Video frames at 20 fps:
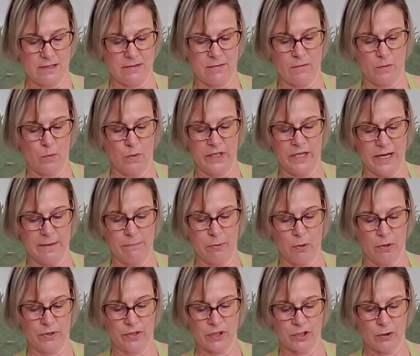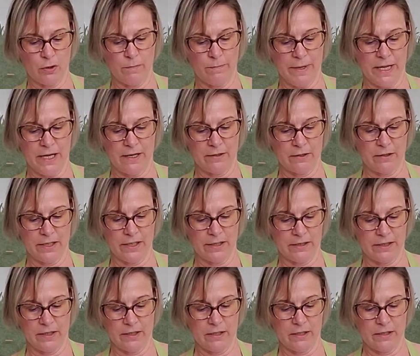when I pour the soap batter in
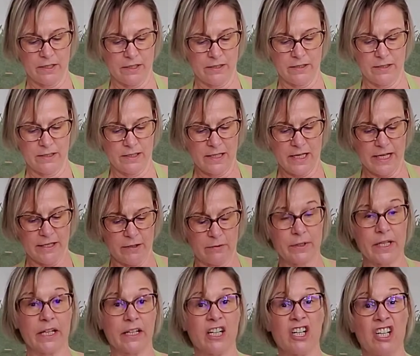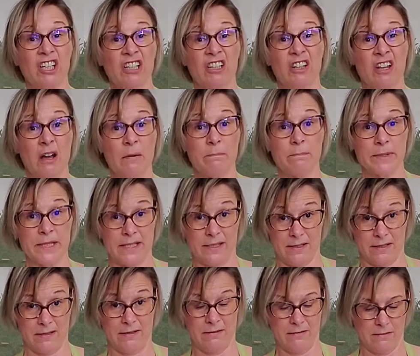there, I don't get
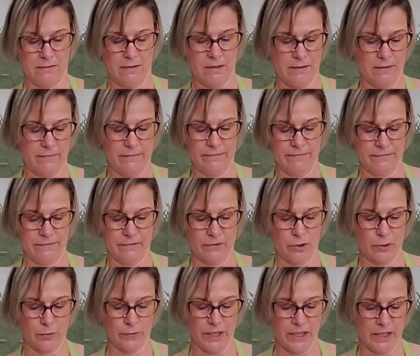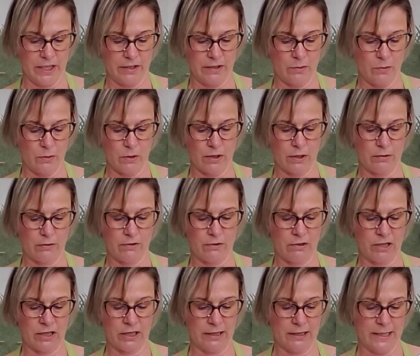clumps of green or
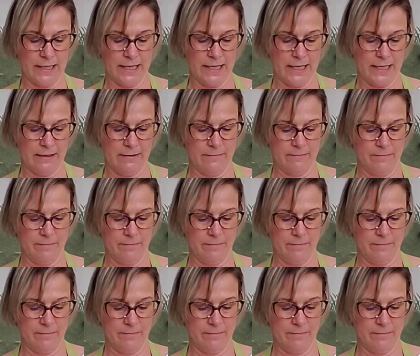clay.